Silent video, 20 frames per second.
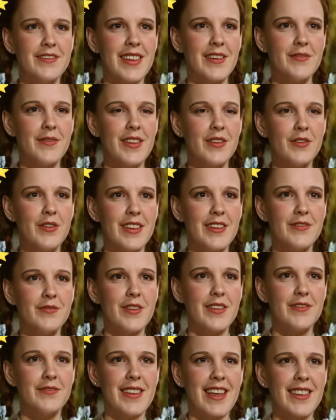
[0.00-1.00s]
I'm
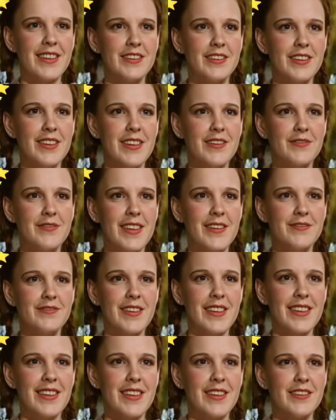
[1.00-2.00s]
incredibly passionate about
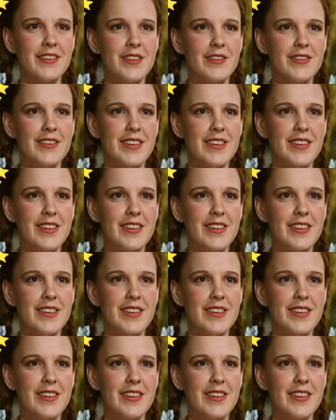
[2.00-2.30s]
financial